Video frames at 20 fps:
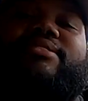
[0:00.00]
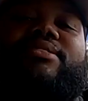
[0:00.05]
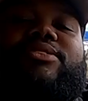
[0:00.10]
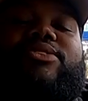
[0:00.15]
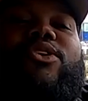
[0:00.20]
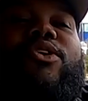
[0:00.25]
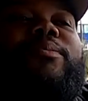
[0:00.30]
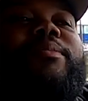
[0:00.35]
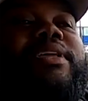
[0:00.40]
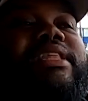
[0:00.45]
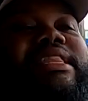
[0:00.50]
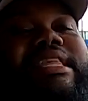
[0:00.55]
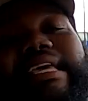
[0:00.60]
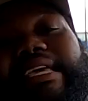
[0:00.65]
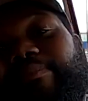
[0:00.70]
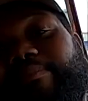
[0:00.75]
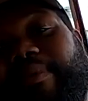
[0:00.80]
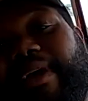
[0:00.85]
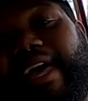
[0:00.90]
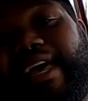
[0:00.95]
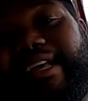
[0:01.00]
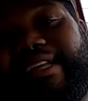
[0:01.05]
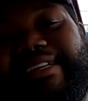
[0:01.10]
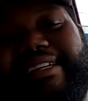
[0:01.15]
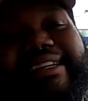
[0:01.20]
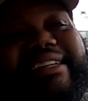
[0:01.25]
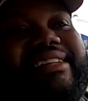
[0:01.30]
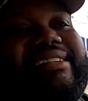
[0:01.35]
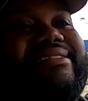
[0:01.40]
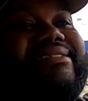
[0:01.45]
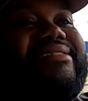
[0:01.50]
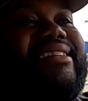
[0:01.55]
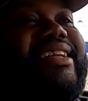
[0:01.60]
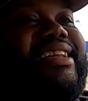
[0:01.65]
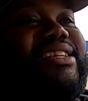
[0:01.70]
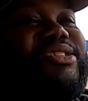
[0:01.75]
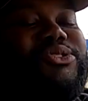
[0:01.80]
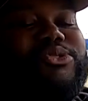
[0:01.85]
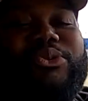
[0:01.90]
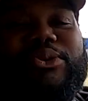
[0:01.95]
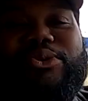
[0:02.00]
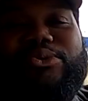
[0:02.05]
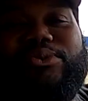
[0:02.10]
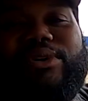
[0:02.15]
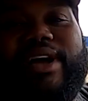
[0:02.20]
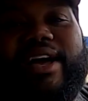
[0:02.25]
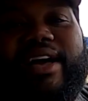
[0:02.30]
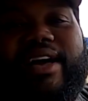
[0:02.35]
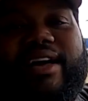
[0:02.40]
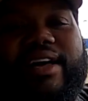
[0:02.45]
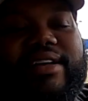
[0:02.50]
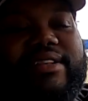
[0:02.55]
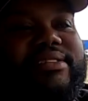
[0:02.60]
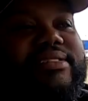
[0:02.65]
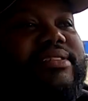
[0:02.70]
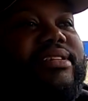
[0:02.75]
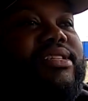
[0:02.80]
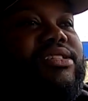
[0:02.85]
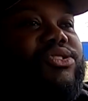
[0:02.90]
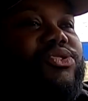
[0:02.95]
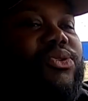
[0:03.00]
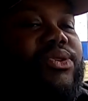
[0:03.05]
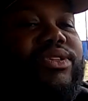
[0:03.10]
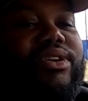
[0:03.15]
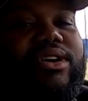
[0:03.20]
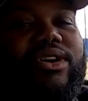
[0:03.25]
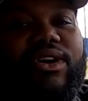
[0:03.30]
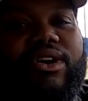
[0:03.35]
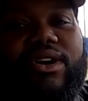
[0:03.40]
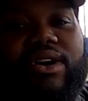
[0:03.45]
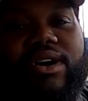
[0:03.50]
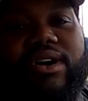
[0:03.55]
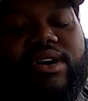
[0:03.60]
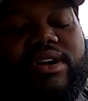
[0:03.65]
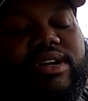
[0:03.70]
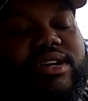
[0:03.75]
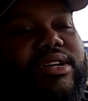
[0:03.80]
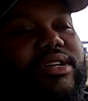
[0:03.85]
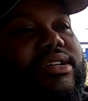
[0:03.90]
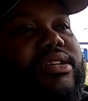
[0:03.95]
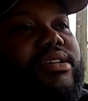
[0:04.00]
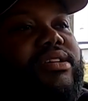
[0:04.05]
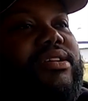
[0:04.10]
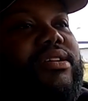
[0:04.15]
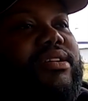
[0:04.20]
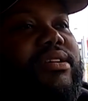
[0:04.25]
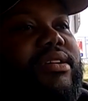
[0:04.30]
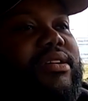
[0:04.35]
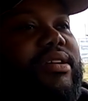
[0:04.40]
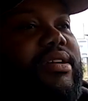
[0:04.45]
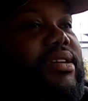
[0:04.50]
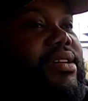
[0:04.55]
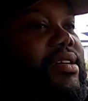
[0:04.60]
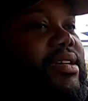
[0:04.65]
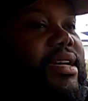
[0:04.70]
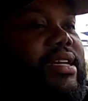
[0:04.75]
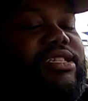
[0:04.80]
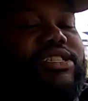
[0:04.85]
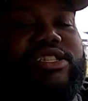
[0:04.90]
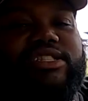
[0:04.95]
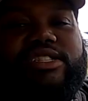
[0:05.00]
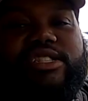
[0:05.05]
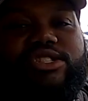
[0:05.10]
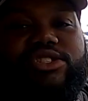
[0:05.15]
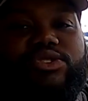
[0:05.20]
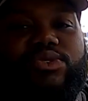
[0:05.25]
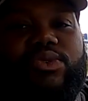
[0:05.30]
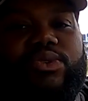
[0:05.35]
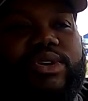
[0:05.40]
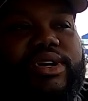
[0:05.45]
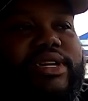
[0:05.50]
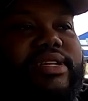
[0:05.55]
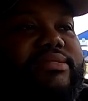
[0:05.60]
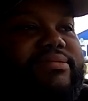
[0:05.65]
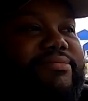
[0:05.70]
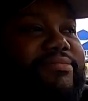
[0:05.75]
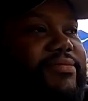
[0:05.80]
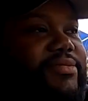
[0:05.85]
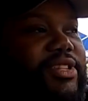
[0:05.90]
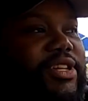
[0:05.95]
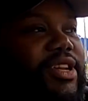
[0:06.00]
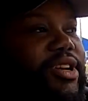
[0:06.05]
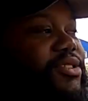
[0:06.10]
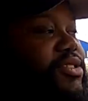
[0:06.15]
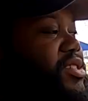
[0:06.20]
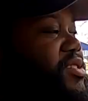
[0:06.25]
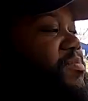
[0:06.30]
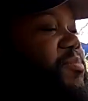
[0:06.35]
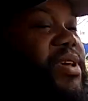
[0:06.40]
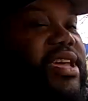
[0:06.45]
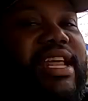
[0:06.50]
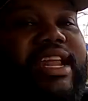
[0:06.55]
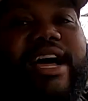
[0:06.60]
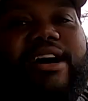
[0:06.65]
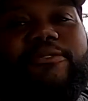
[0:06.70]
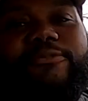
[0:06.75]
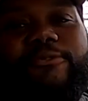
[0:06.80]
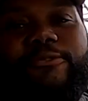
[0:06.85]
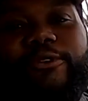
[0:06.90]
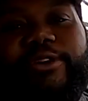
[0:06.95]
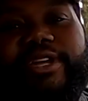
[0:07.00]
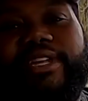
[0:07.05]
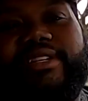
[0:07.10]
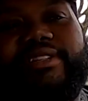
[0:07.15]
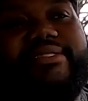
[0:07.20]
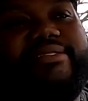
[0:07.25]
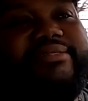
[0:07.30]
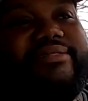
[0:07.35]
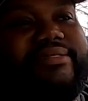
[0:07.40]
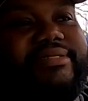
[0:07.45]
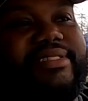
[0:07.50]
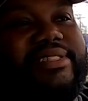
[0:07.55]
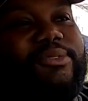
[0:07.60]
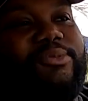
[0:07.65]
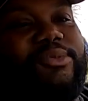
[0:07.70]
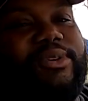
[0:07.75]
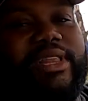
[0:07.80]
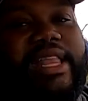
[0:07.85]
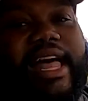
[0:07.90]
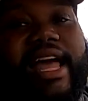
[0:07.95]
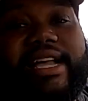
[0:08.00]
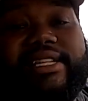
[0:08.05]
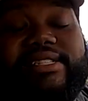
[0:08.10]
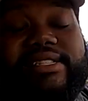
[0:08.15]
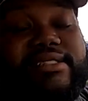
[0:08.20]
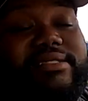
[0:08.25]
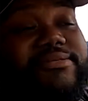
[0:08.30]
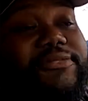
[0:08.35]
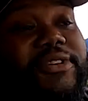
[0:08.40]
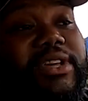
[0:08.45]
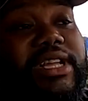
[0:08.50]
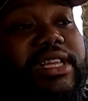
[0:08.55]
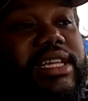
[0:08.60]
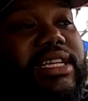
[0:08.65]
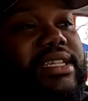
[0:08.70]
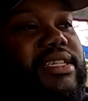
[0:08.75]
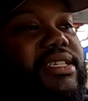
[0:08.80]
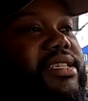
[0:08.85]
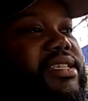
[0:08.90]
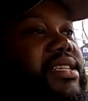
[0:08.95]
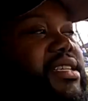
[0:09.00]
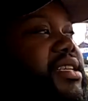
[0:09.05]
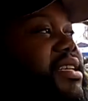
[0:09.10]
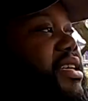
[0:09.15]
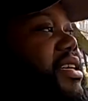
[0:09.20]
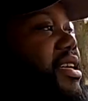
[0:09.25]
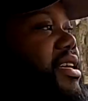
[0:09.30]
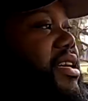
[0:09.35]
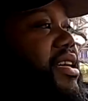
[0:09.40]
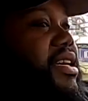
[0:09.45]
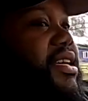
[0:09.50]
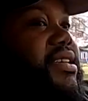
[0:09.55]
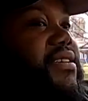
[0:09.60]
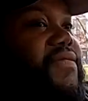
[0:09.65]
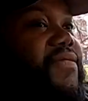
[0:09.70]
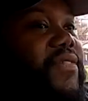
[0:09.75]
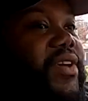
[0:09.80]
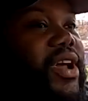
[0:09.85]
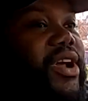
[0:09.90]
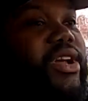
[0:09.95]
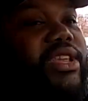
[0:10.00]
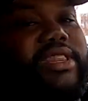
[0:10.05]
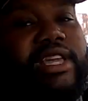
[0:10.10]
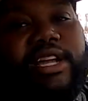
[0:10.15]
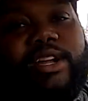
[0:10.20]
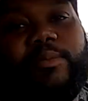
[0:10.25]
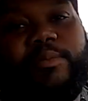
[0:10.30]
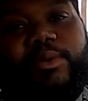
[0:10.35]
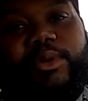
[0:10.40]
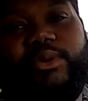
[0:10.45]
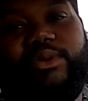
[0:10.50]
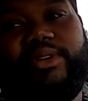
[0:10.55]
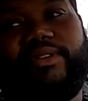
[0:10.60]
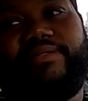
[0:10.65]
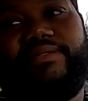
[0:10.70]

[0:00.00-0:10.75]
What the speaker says: normally lean back, and enjoy the ride, enjoy the car, and just enjoy you know, just being out free. It's a relaxing feeling, very therapeutic,